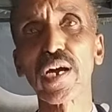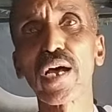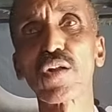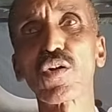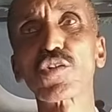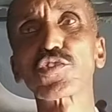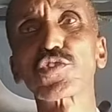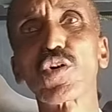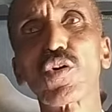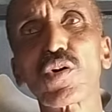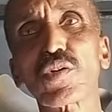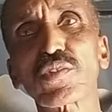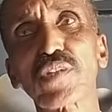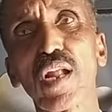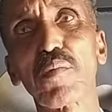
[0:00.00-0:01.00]
and also
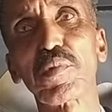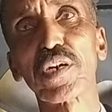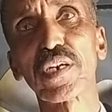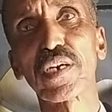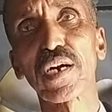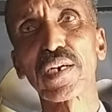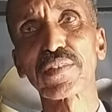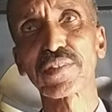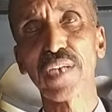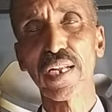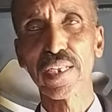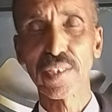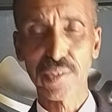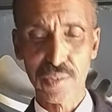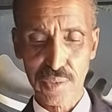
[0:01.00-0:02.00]
Islamic
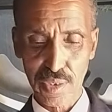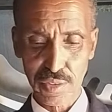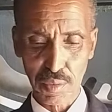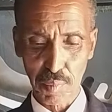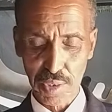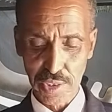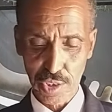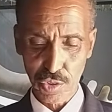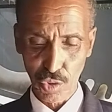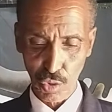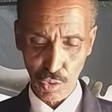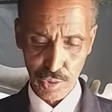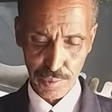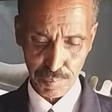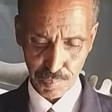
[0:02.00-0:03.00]
studies, systematic
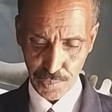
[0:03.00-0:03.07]
theology.